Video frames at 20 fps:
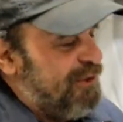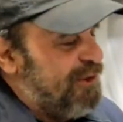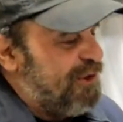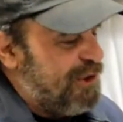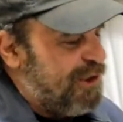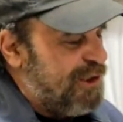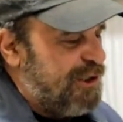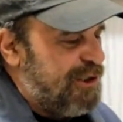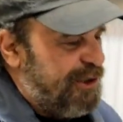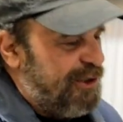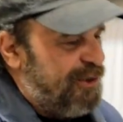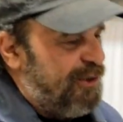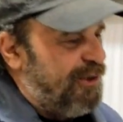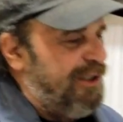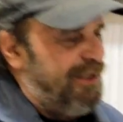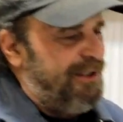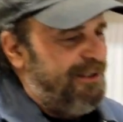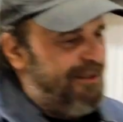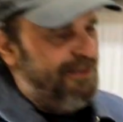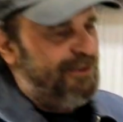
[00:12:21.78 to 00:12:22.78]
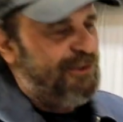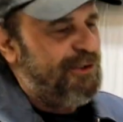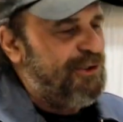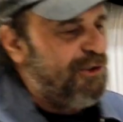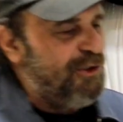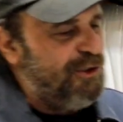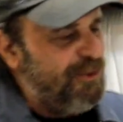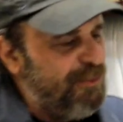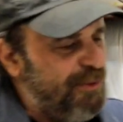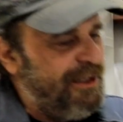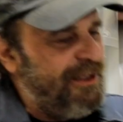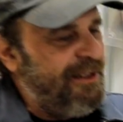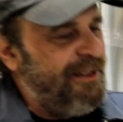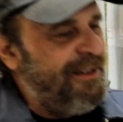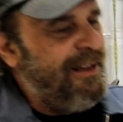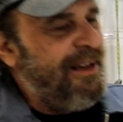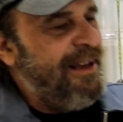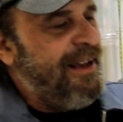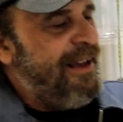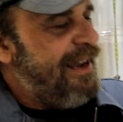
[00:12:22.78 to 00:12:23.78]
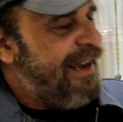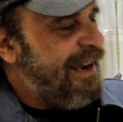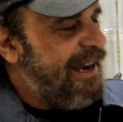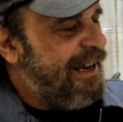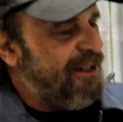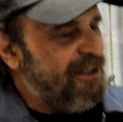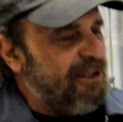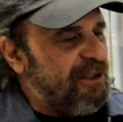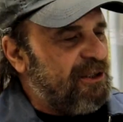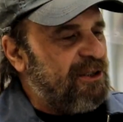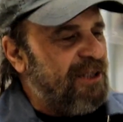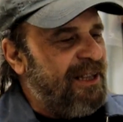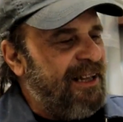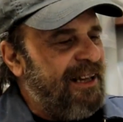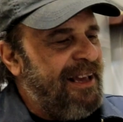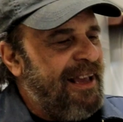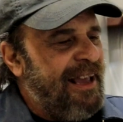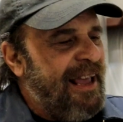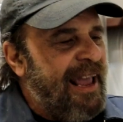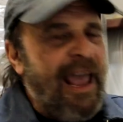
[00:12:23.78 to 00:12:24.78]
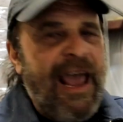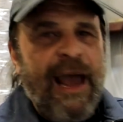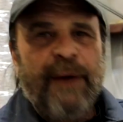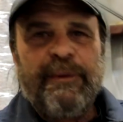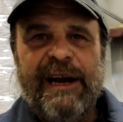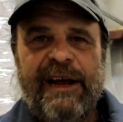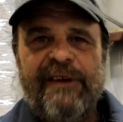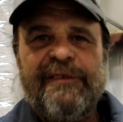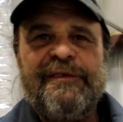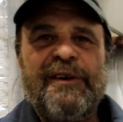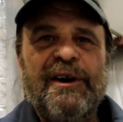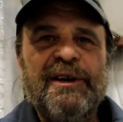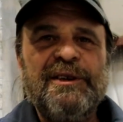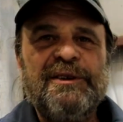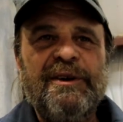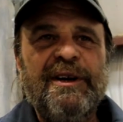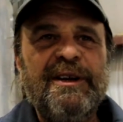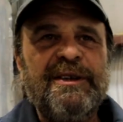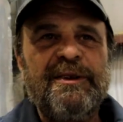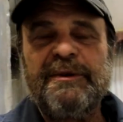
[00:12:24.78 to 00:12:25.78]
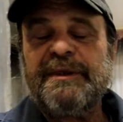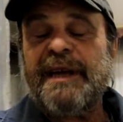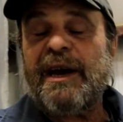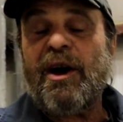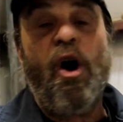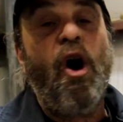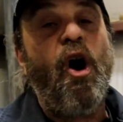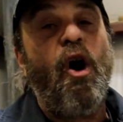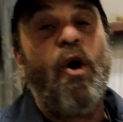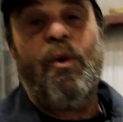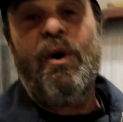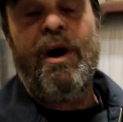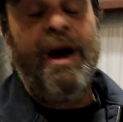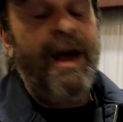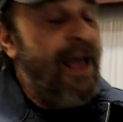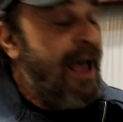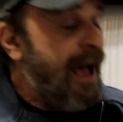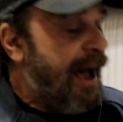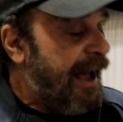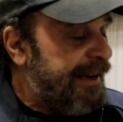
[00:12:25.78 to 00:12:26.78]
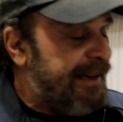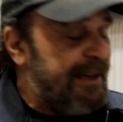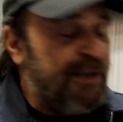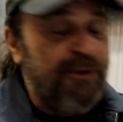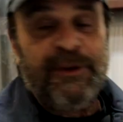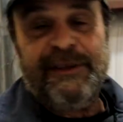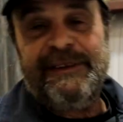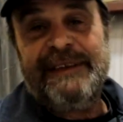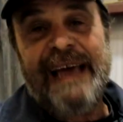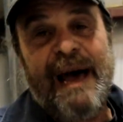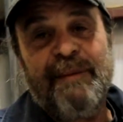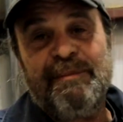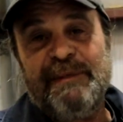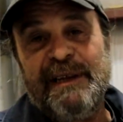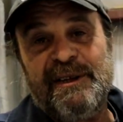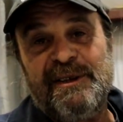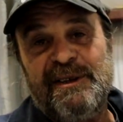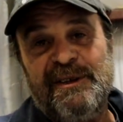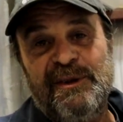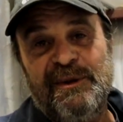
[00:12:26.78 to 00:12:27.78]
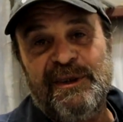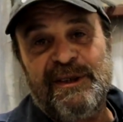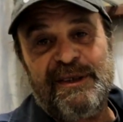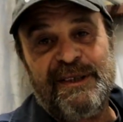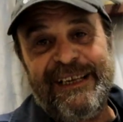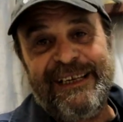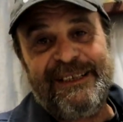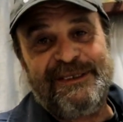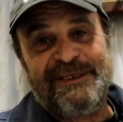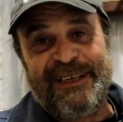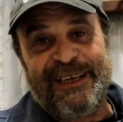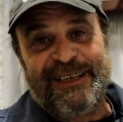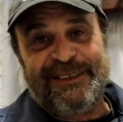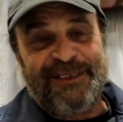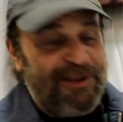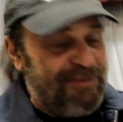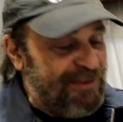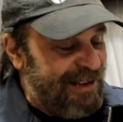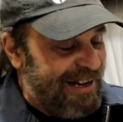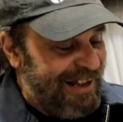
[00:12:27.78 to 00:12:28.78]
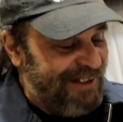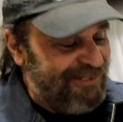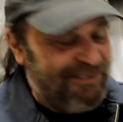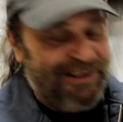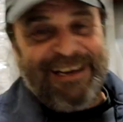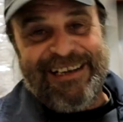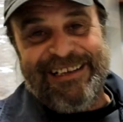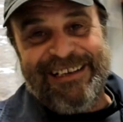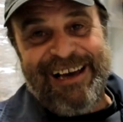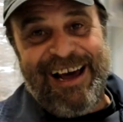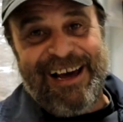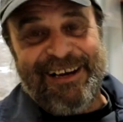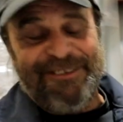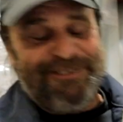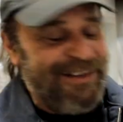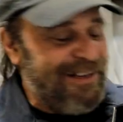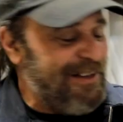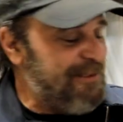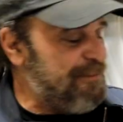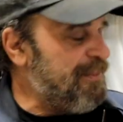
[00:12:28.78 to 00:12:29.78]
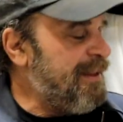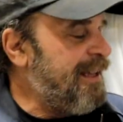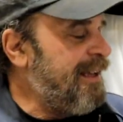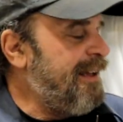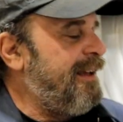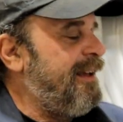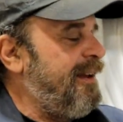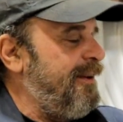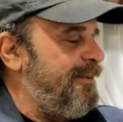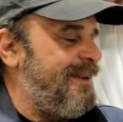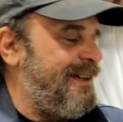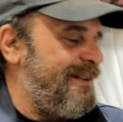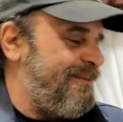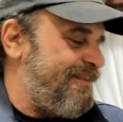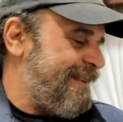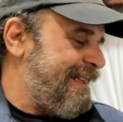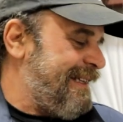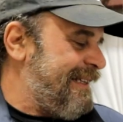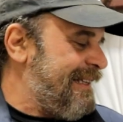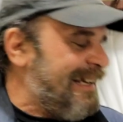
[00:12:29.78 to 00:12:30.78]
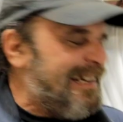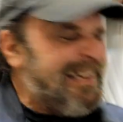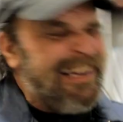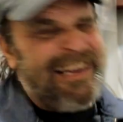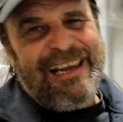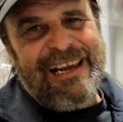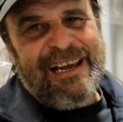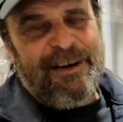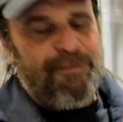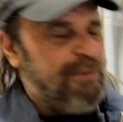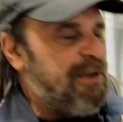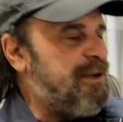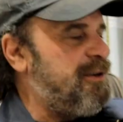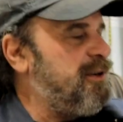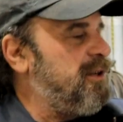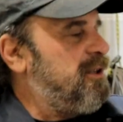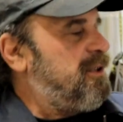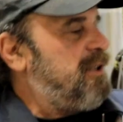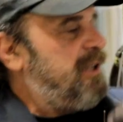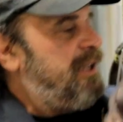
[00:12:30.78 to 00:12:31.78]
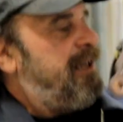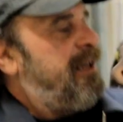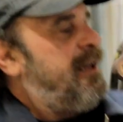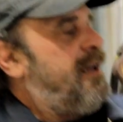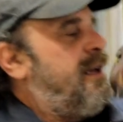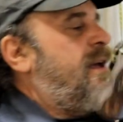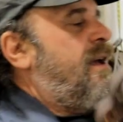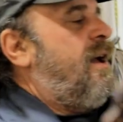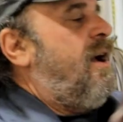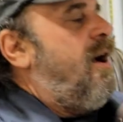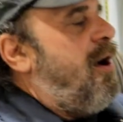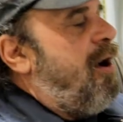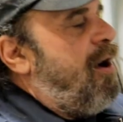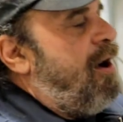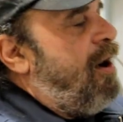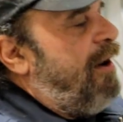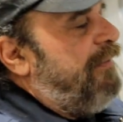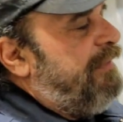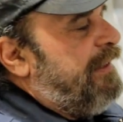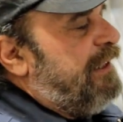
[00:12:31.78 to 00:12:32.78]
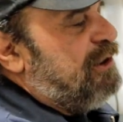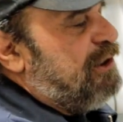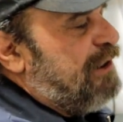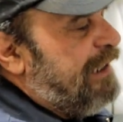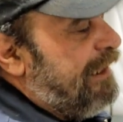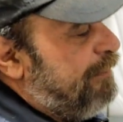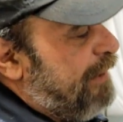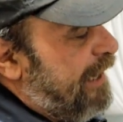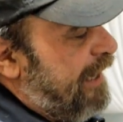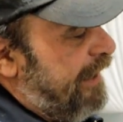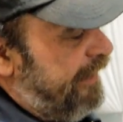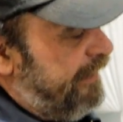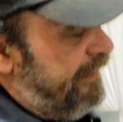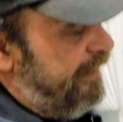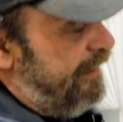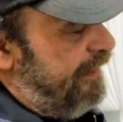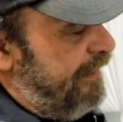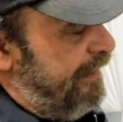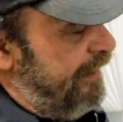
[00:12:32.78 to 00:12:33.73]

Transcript: short tube headers. And when I first saw this, it was like, oh, I got to adapt this to a Slant 6. I mean, how could I not, right? Well, you can't, because on the Jeep head,